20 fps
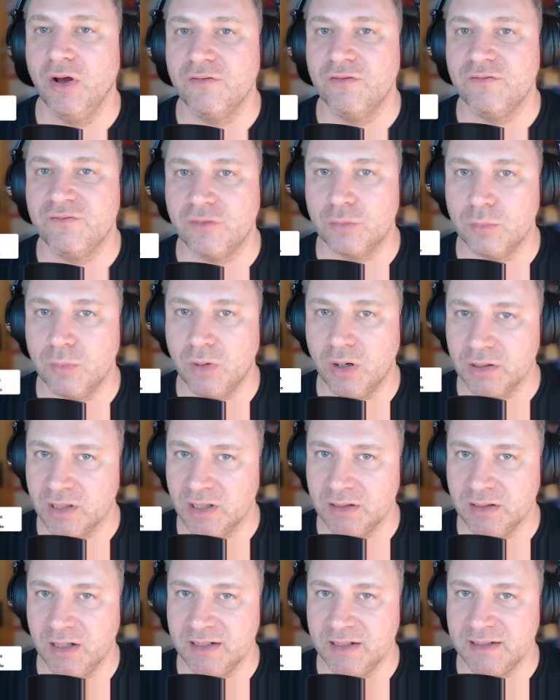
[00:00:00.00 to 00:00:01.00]
for
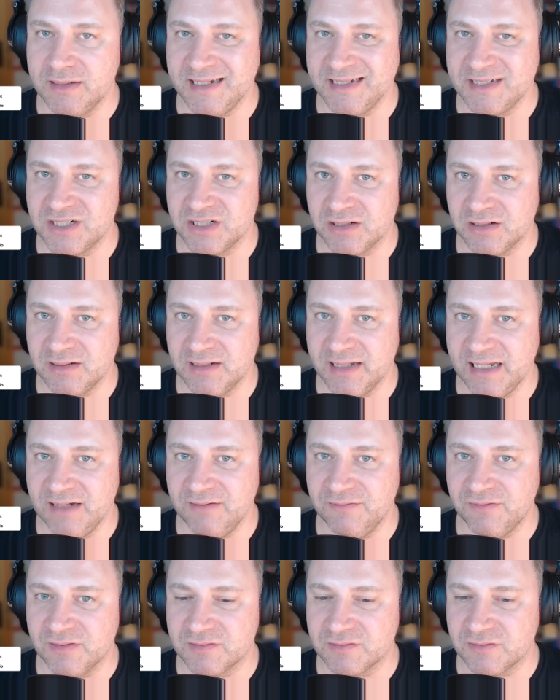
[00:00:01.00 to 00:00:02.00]
modern digital
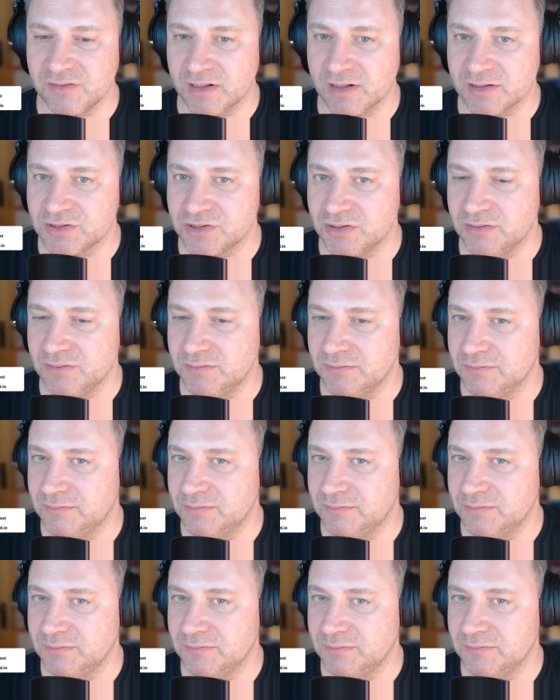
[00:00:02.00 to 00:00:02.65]
infrastructure.